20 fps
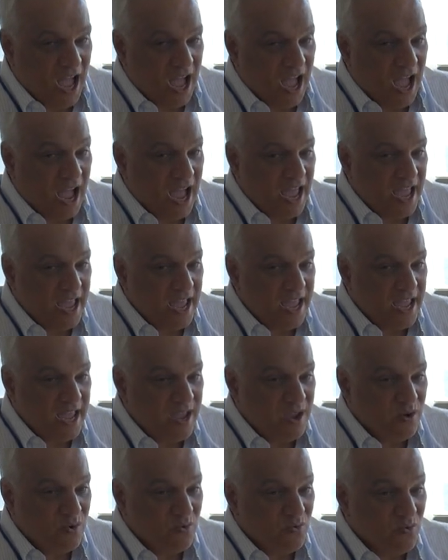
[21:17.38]

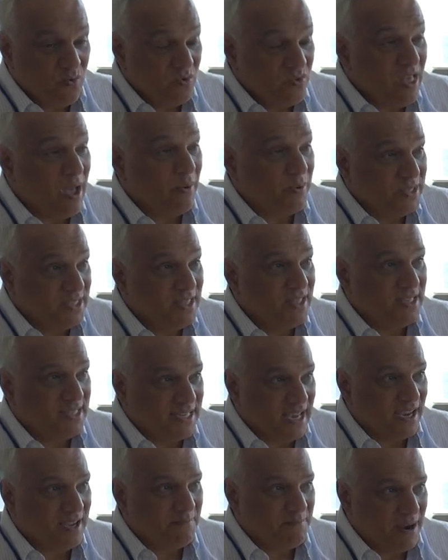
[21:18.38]
That was in the
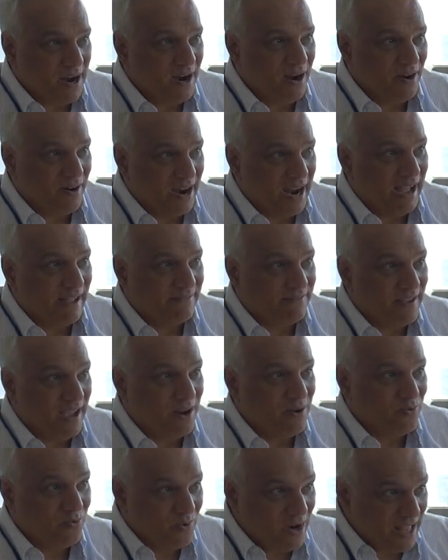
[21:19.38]
second paragraph.
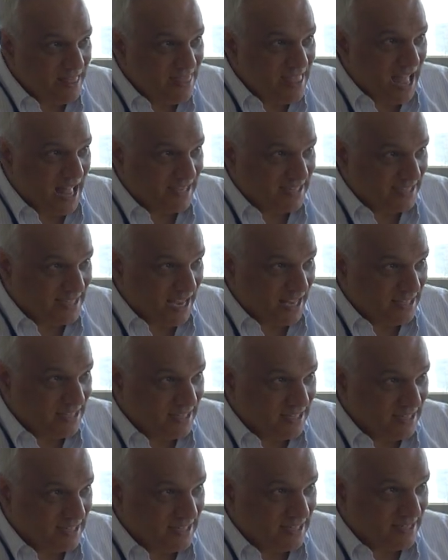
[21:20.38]
I read that
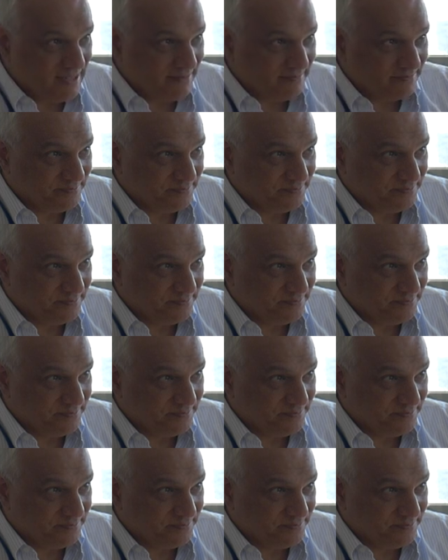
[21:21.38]
sentence